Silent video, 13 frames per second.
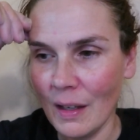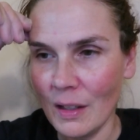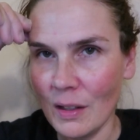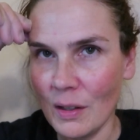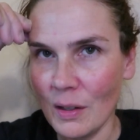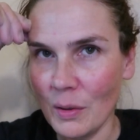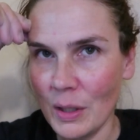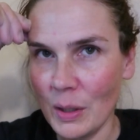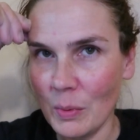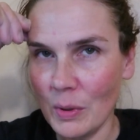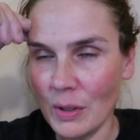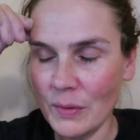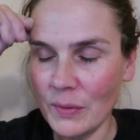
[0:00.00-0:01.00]
you know, he
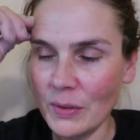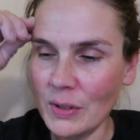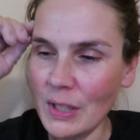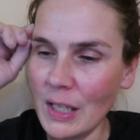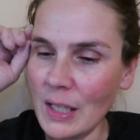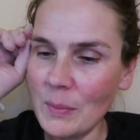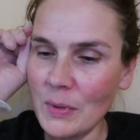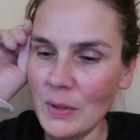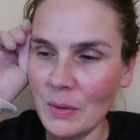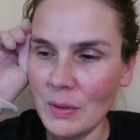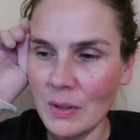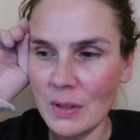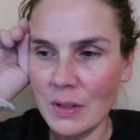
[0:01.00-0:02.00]
works full time, so
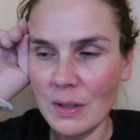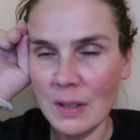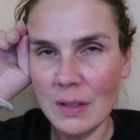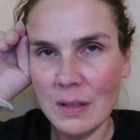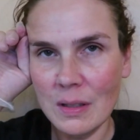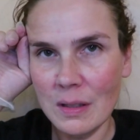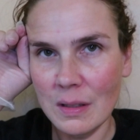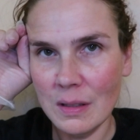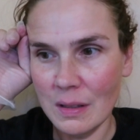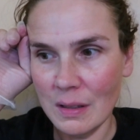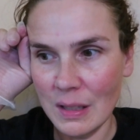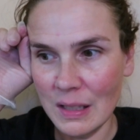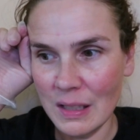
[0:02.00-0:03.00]

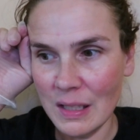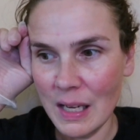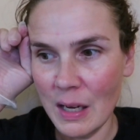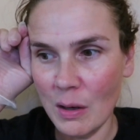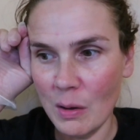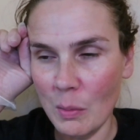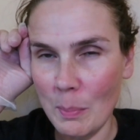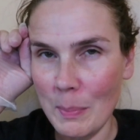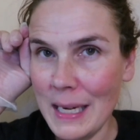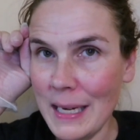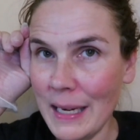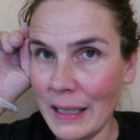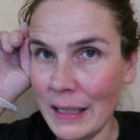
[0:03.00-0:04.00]
it's now
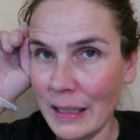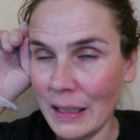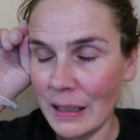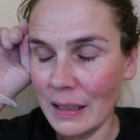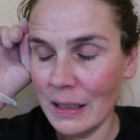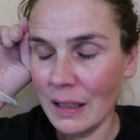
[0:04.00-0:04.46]
midnight